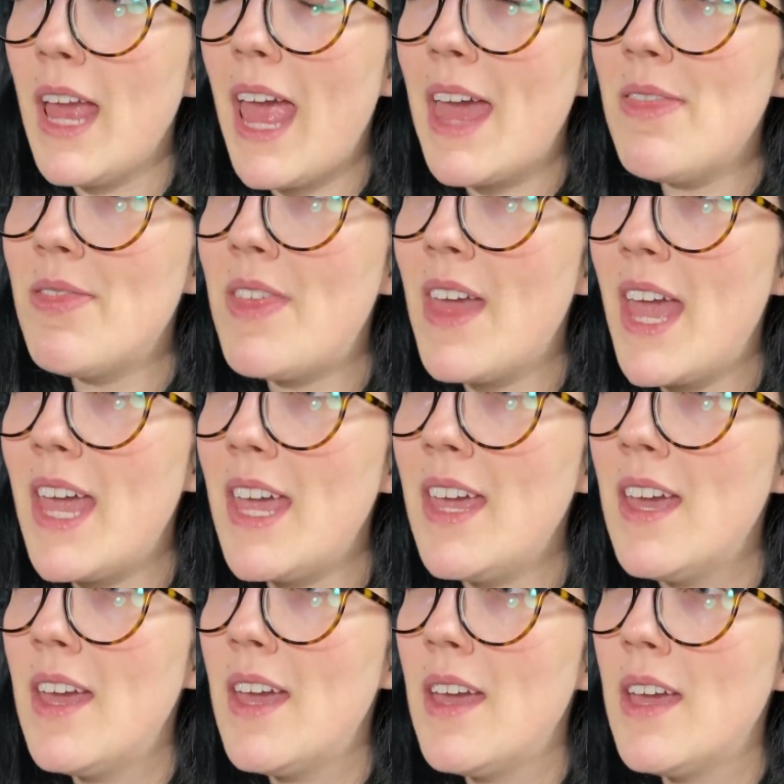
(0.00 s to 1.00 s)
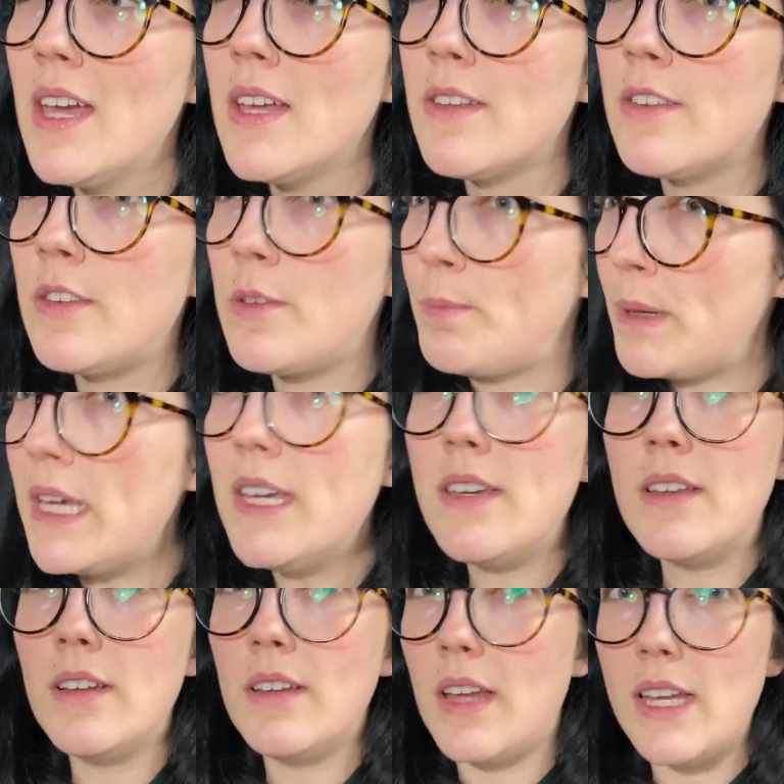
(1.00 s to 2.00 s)
And they
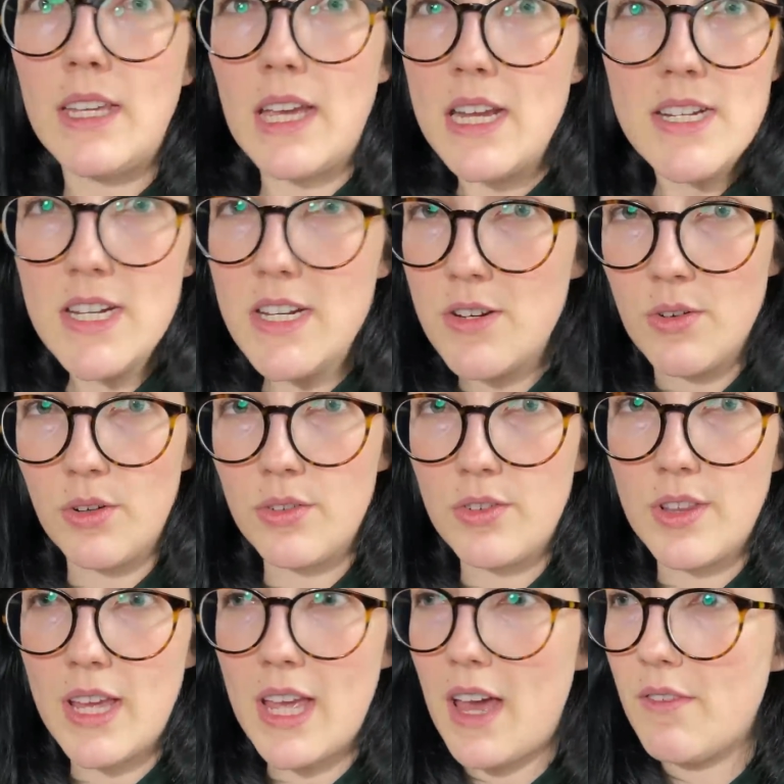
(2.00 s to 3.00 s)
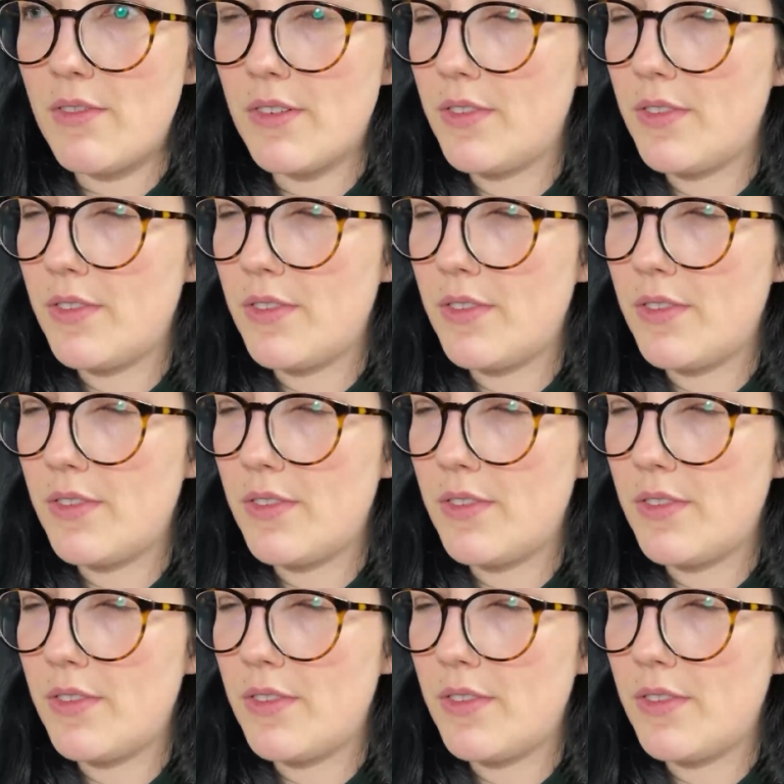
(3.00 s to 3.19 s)
speak like 18-year-olds. They have